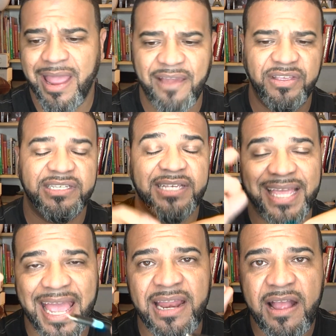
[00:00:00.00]
And this is,
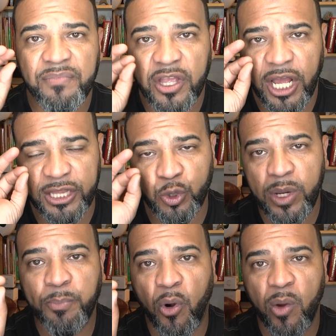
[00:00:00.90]
again, a
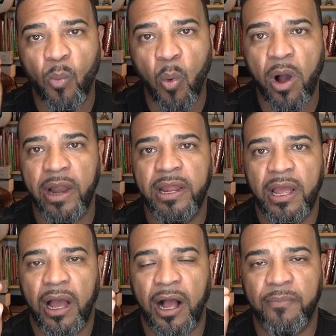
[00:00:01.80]
3.1
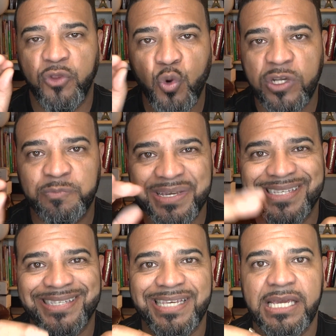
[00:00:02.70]

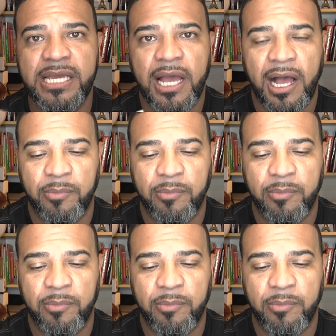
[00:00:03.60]
USB-C